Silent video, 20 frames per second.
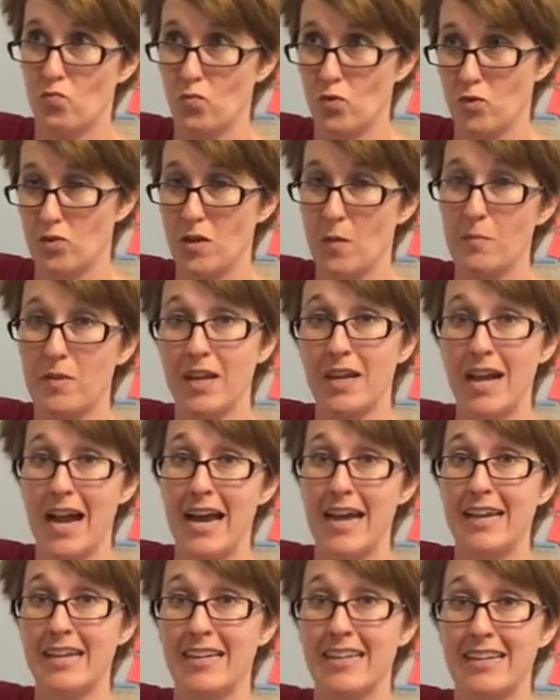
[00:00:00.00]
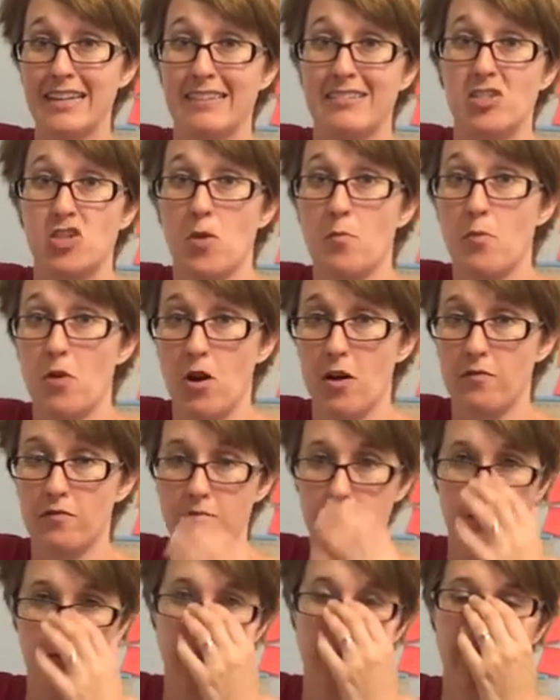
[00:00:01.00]
there's something I can jump
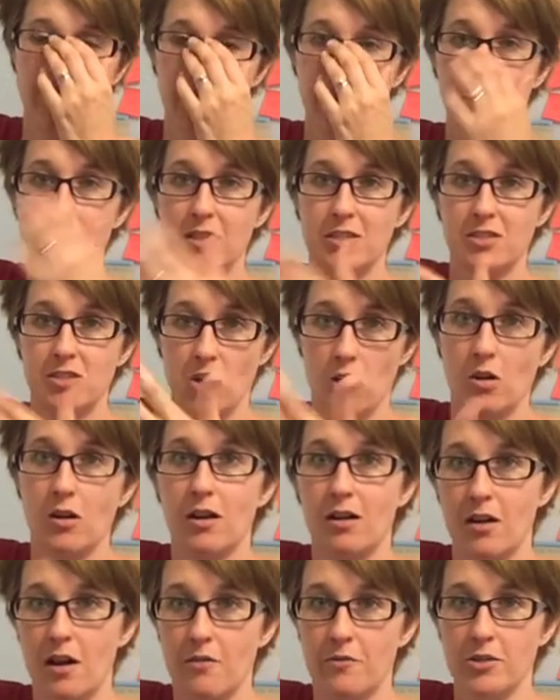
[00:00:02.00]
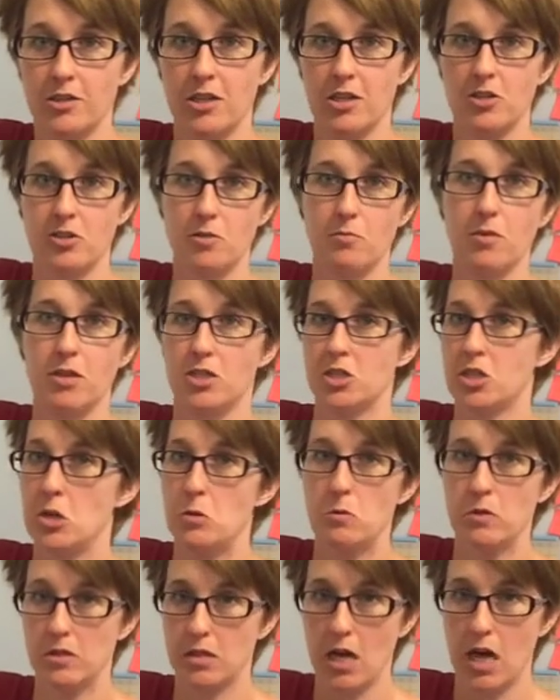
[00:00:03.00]
off, you know, and start a conversation. But she
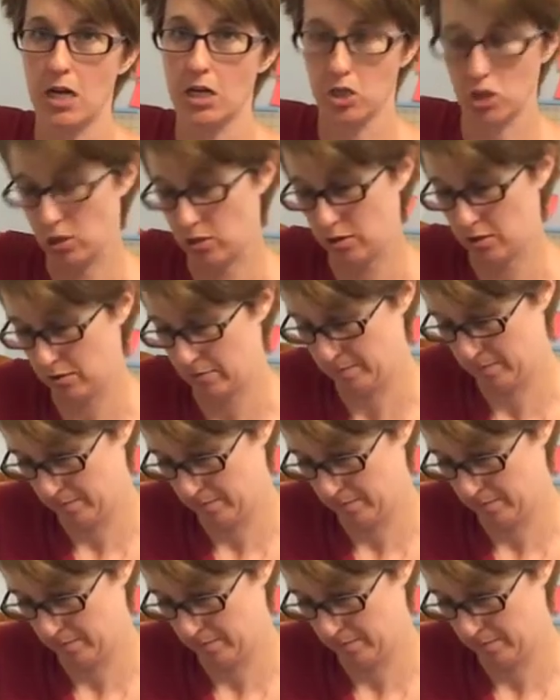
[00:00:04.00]
was kind of just